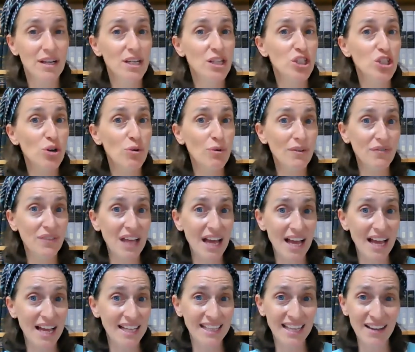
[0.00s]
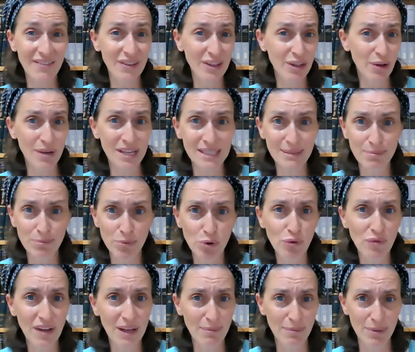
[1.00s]
So if that, and even though he's
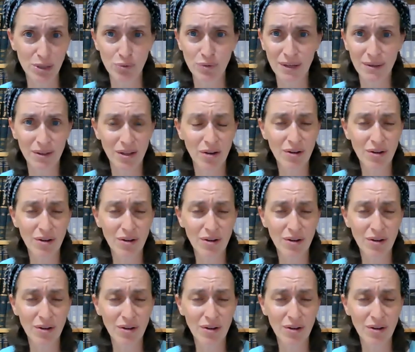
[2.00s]
moving between